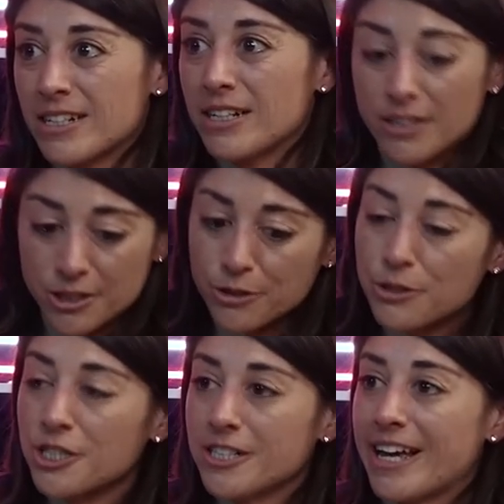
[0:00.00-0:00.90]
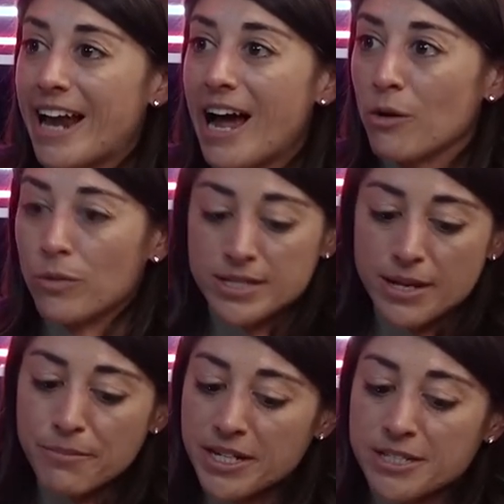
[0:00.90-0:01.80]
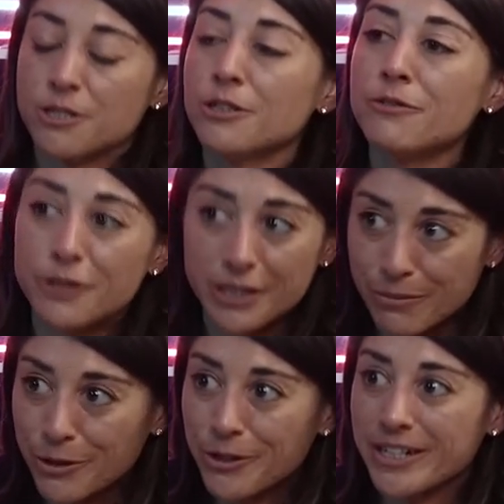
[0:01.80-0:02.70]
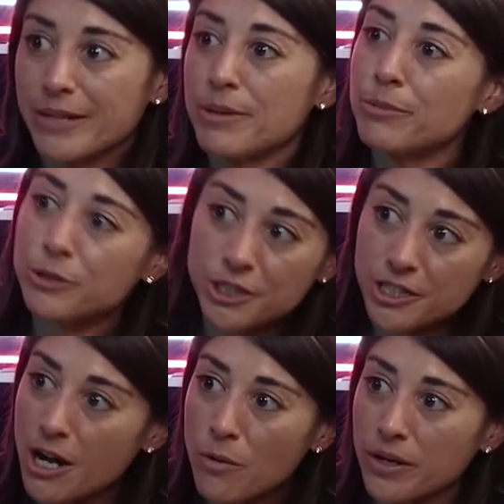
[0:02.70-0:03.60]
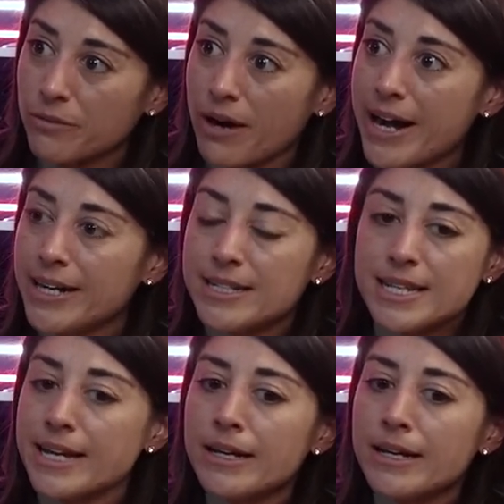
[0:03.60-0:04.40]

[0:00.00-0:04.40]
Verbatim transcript: The truth should get out. When something is good for a community, people should know it, right? It's like,